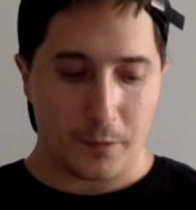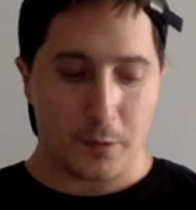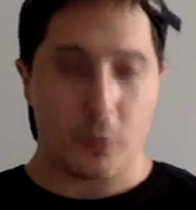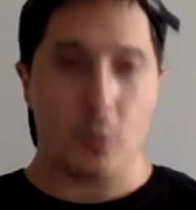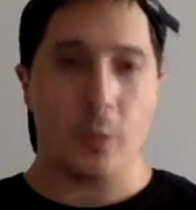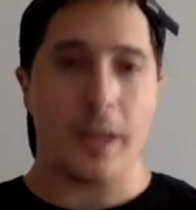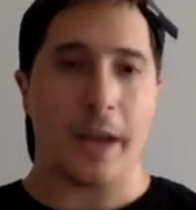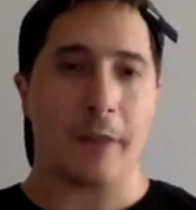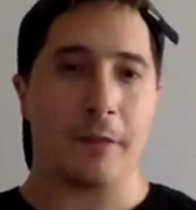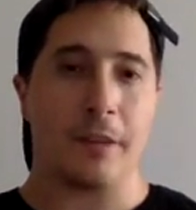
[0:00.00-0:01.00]
do we
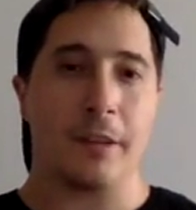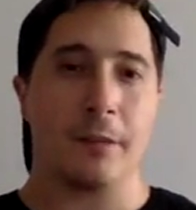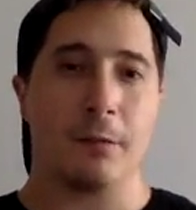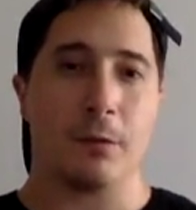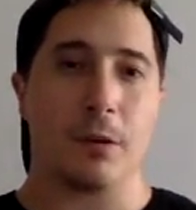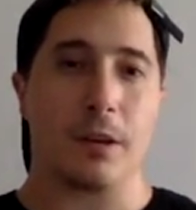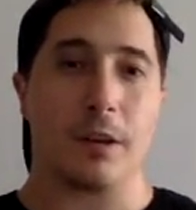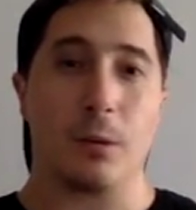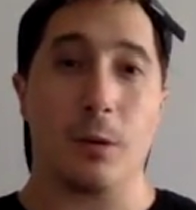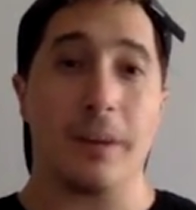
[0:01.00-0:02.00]
have to live for
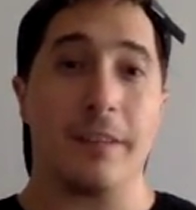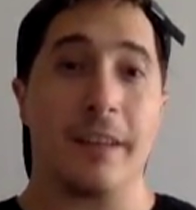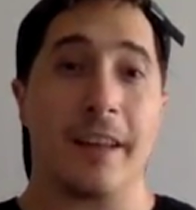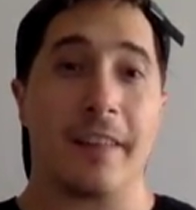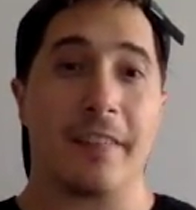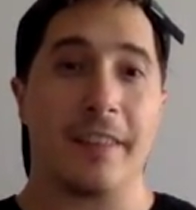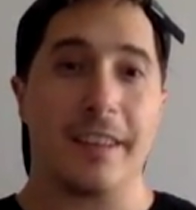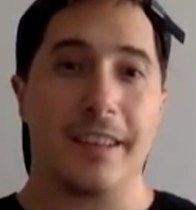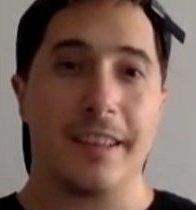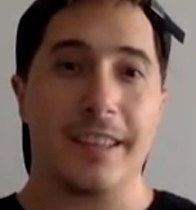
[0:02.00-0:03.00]
when death
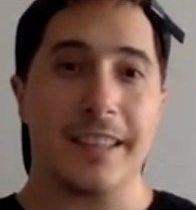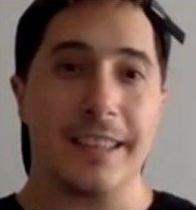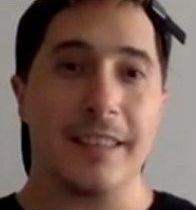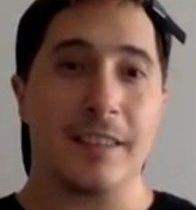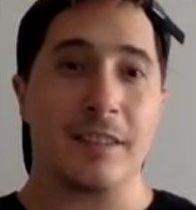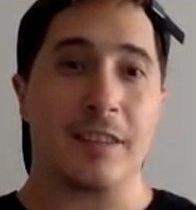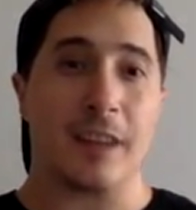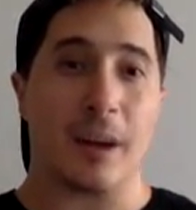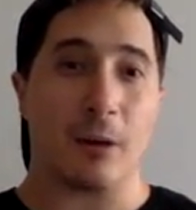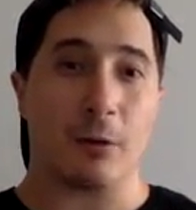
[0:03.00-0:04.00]
is
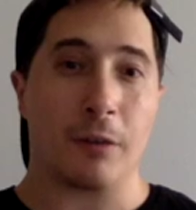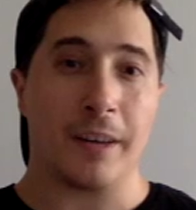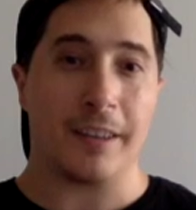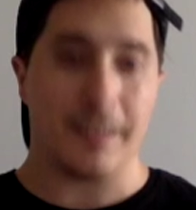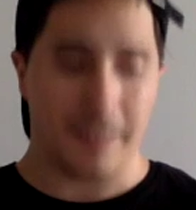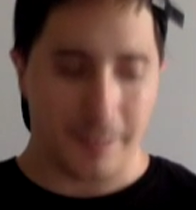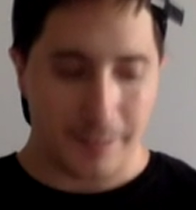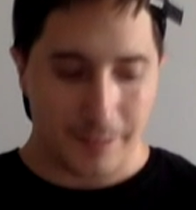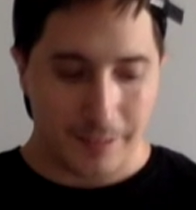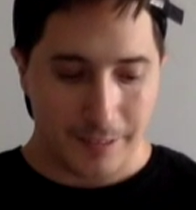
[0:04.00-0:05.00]
our friend?
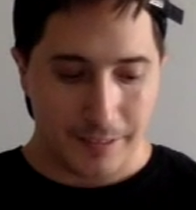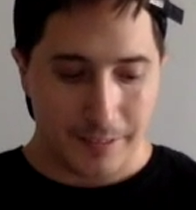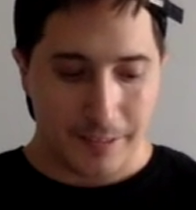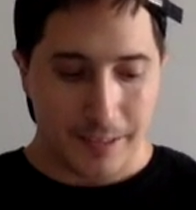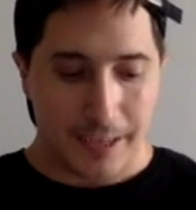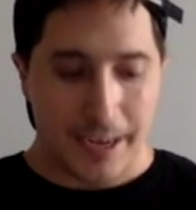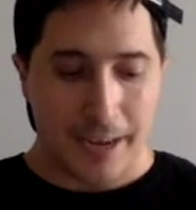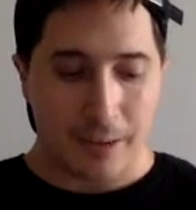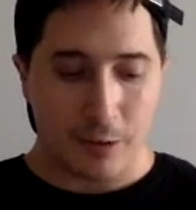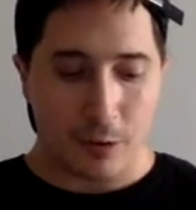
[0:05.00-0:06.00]
How
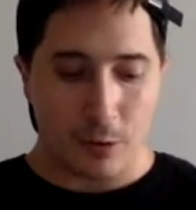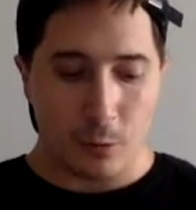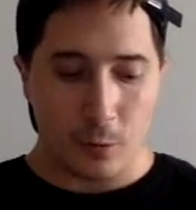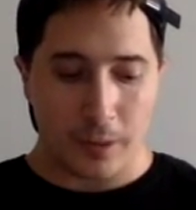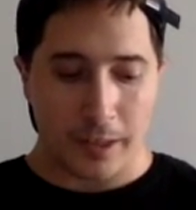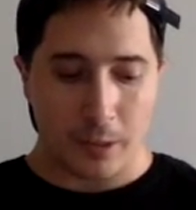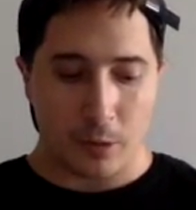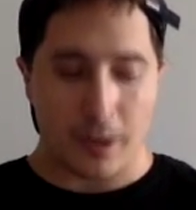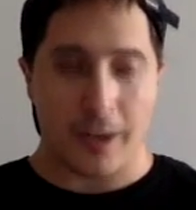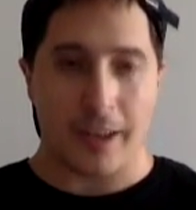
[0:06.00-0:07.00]
long will I
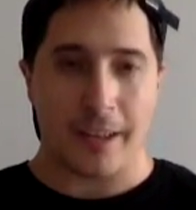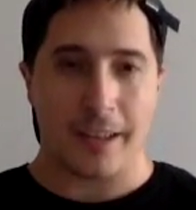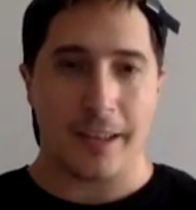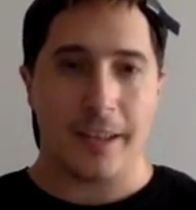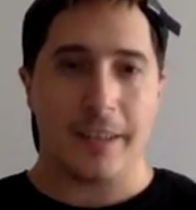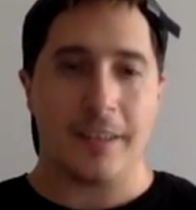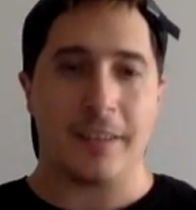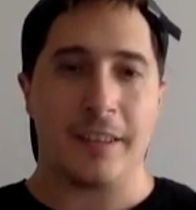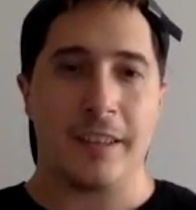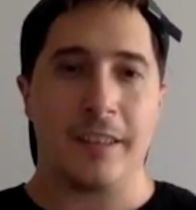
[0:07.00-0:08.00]
cry to
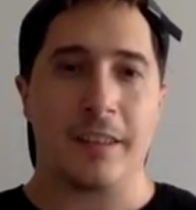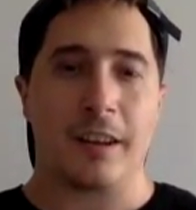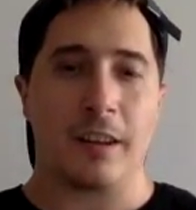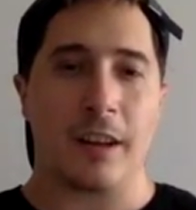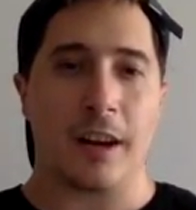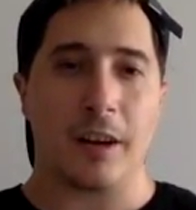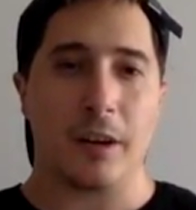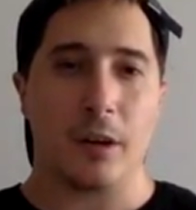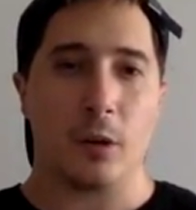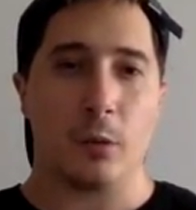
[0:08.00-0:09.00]
see the clock
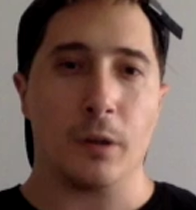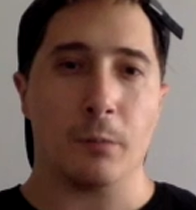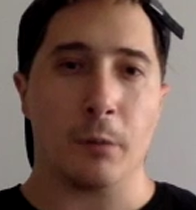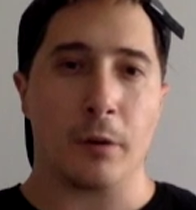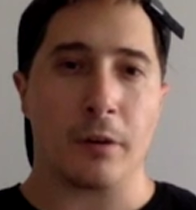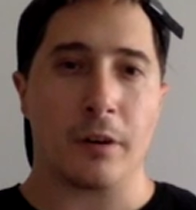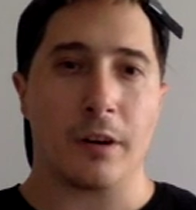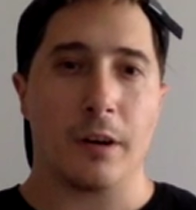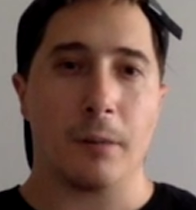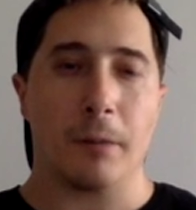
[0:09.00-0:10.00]
read murder
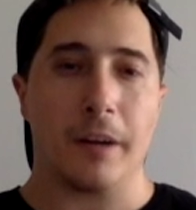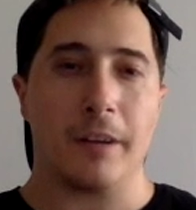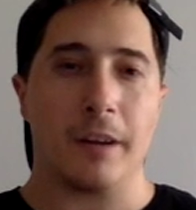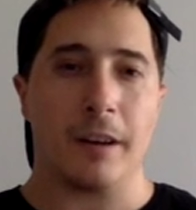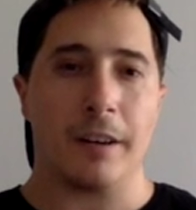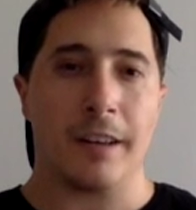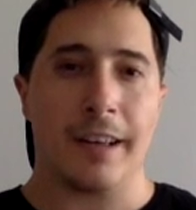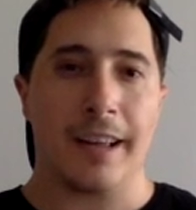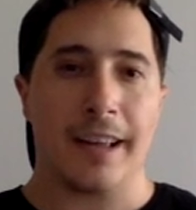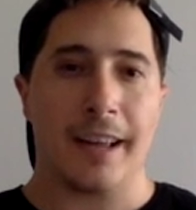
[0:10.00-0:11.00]
by gun
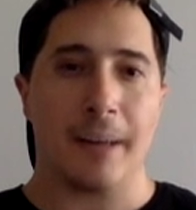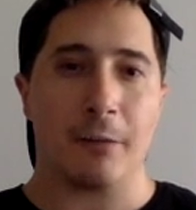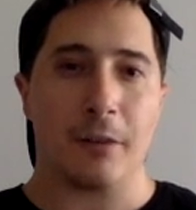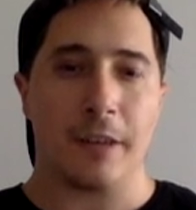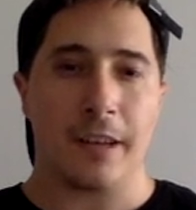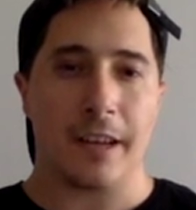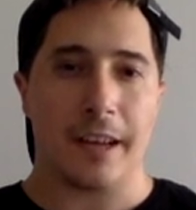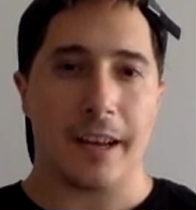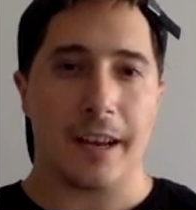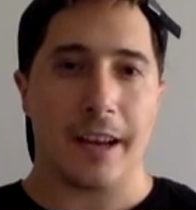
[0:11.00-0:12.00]
every
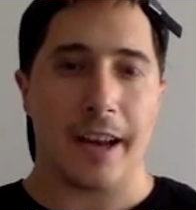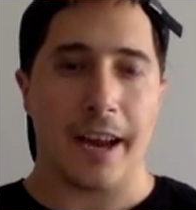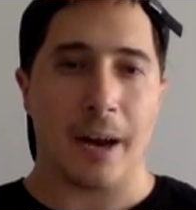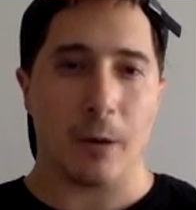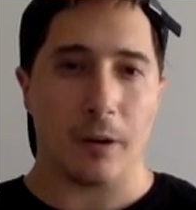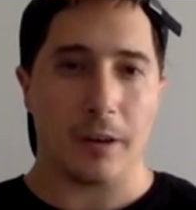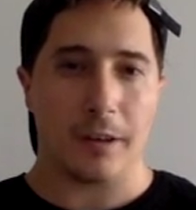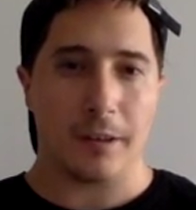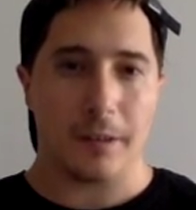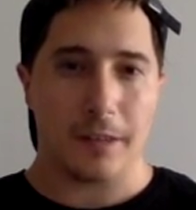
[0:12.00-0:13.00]
hour?
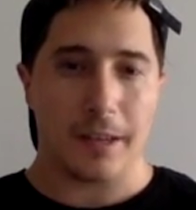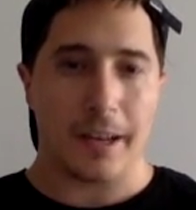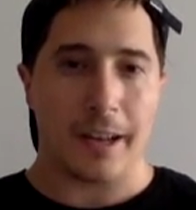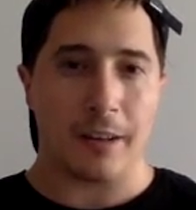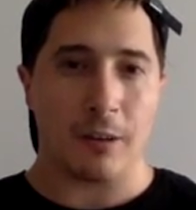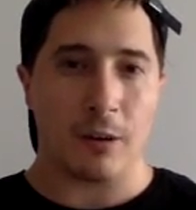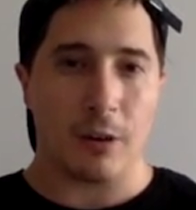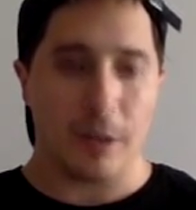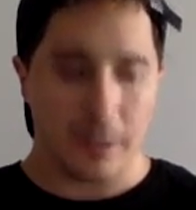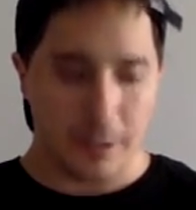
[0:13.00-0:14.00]
How
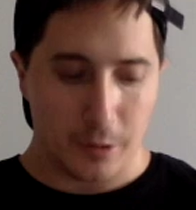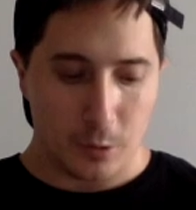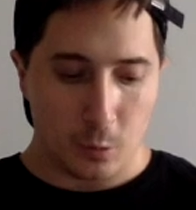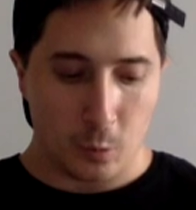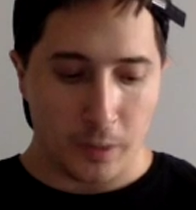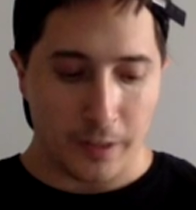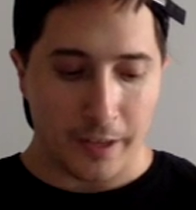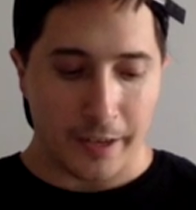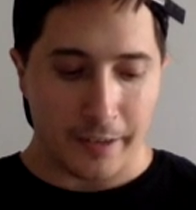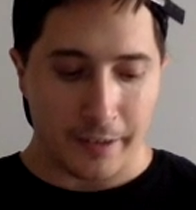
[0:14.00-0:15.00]
long will
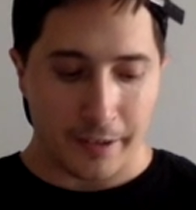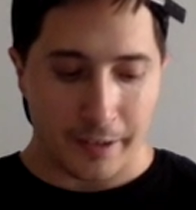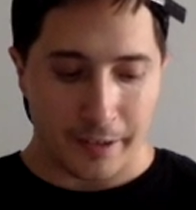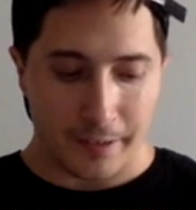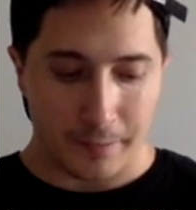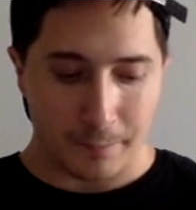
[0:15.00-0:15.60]
I die